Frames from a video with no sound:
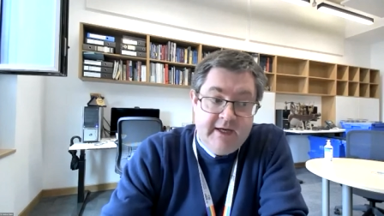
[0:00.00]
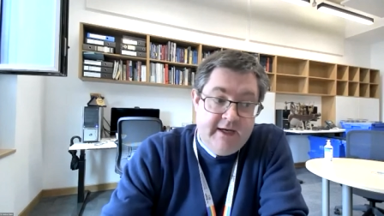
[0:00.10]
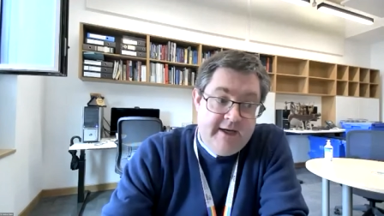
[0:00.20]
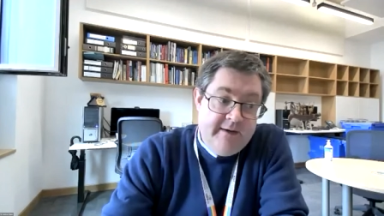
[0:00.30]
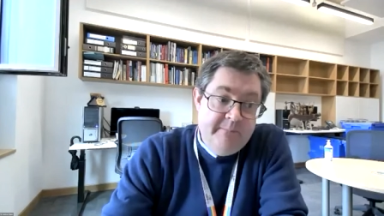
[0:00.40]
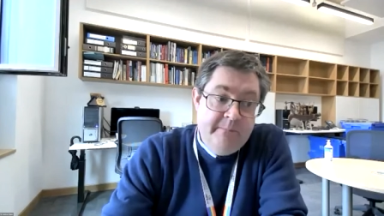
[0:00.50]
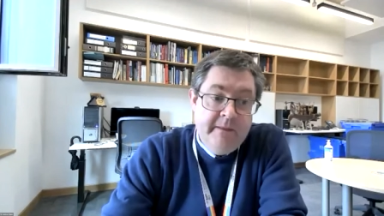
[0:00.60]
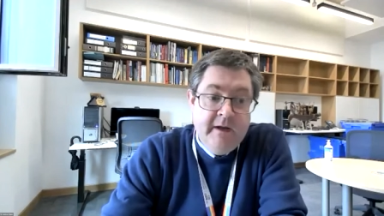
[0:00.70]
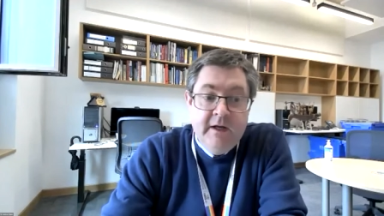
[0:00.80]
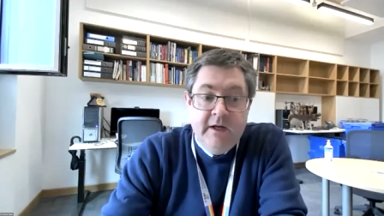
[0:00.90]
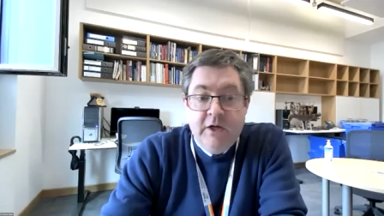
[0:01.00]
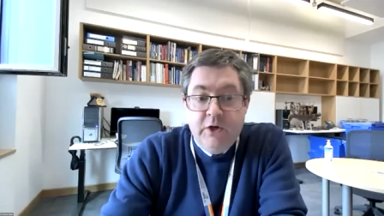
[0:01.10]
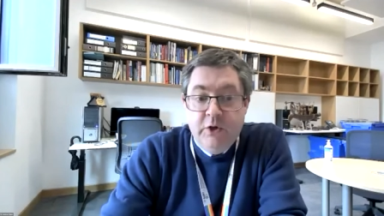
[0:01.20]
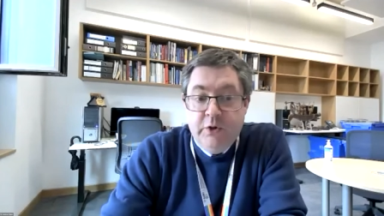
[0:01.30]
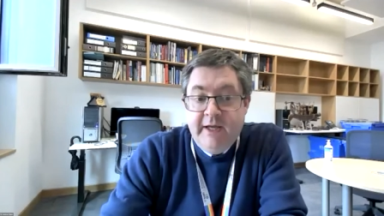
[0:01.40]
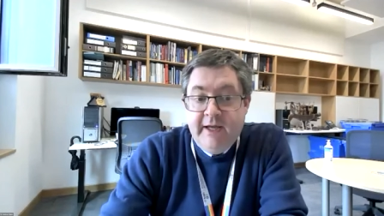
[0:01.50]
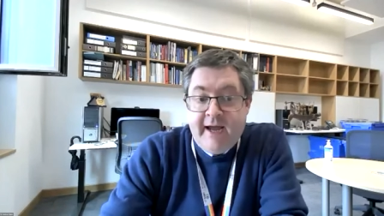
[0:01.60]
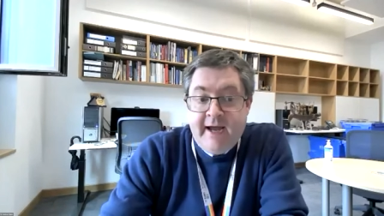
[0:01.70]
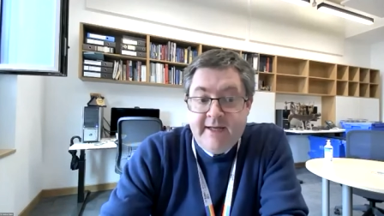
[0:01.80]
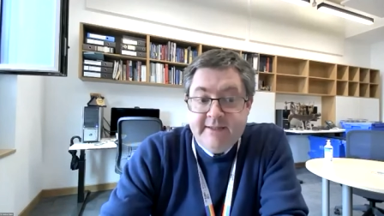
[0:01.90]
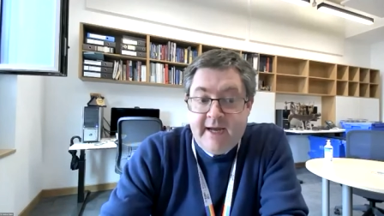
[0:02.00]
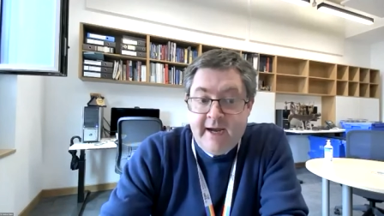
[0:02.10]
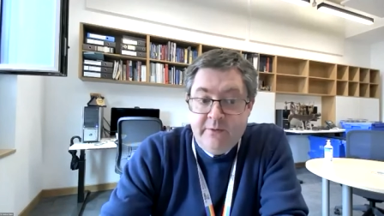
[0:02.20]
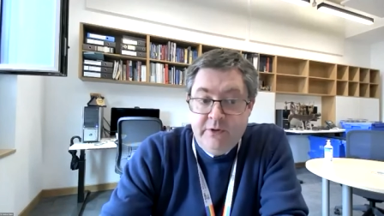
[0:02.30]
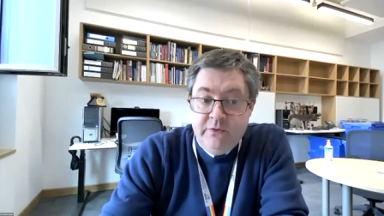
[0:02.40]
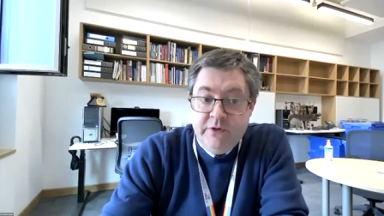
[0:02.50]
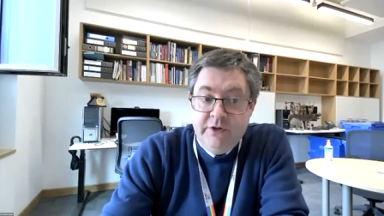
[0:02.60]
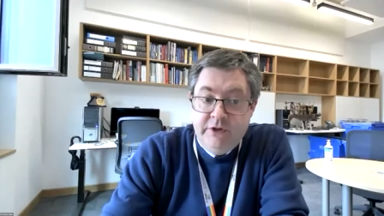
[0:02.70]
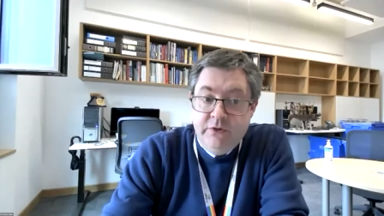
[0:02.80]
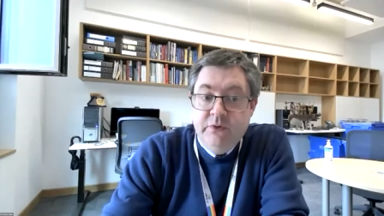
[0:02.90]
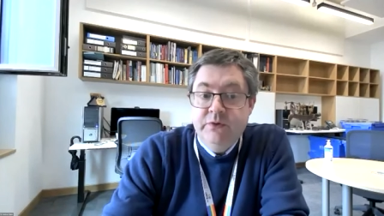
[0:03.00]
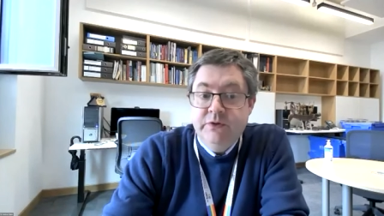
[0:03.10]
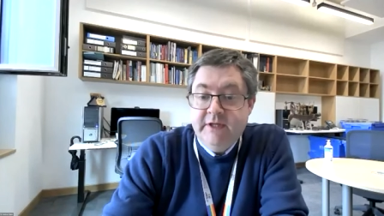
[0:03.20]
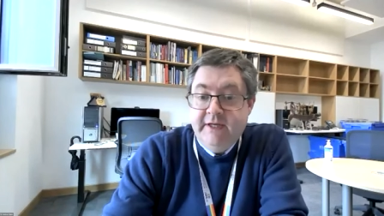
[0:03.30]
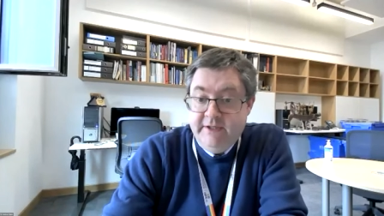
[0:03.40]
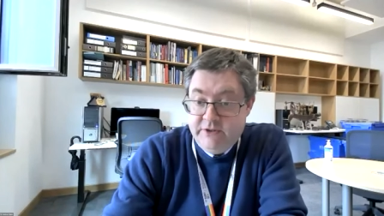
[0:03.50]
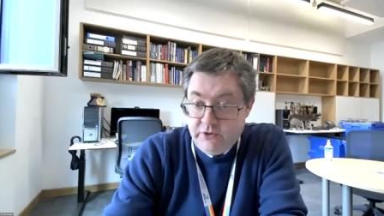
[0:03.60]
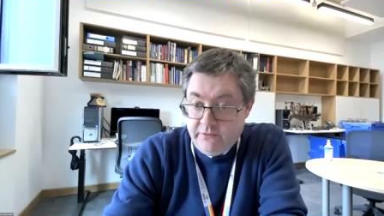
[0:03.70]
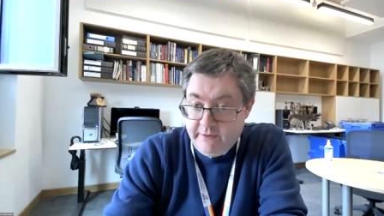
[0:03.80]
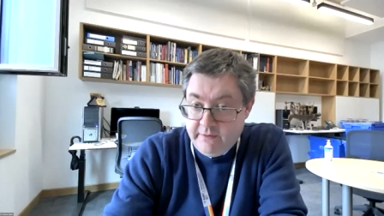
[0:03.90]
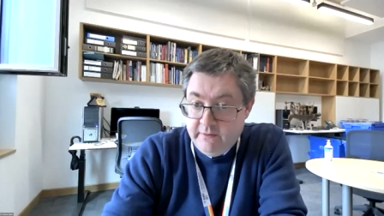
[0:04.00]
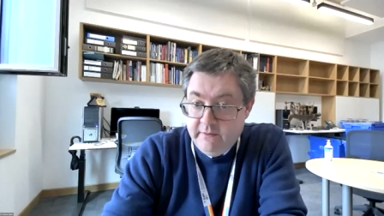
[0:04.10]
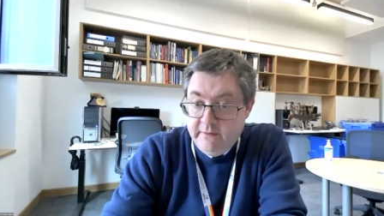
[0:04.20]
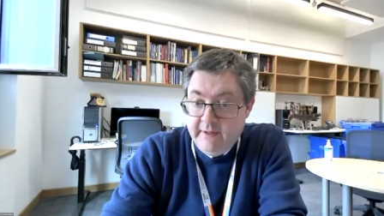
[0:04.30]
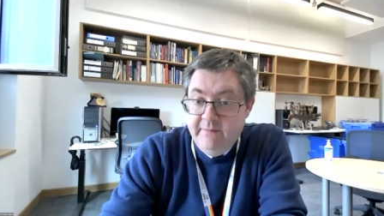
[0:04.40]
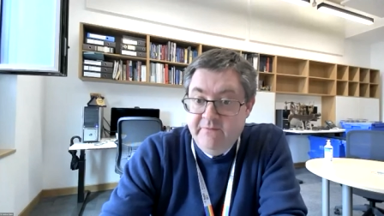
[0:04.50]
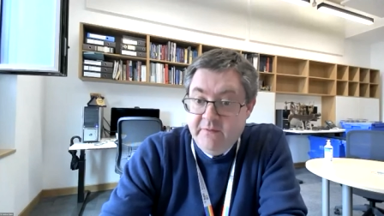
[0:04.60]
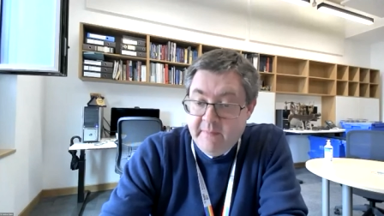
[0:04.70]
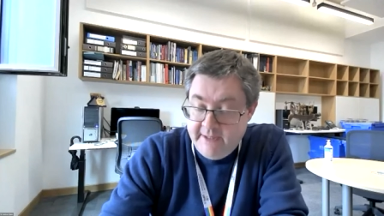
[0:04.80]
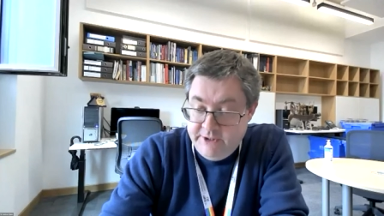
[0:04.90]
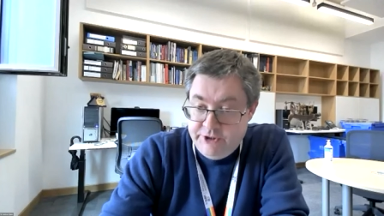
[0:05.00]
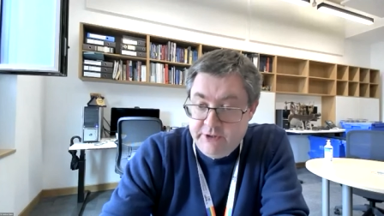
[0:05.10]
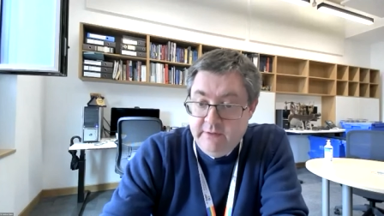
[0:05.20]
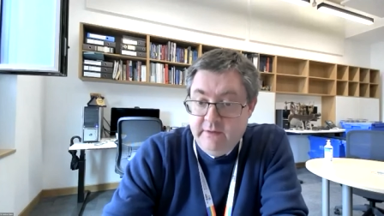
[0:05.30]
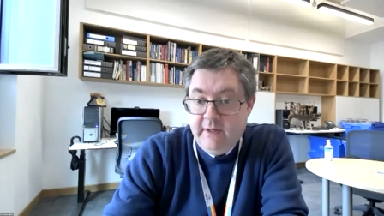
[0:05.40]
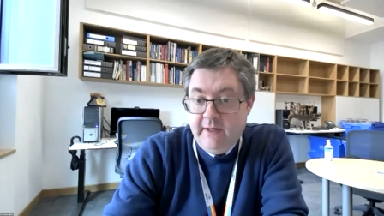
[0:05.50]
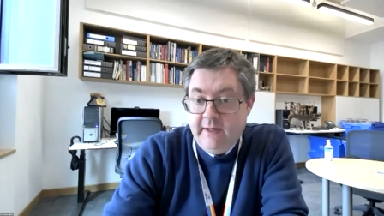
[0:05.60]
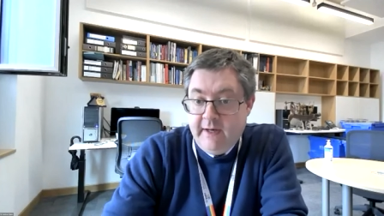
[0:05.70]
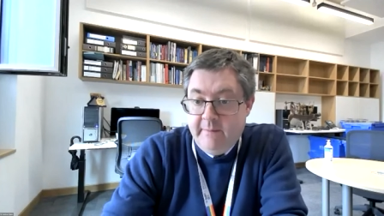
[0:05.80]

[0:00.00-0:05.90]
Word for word: Um, looking at how you can use historical information uh,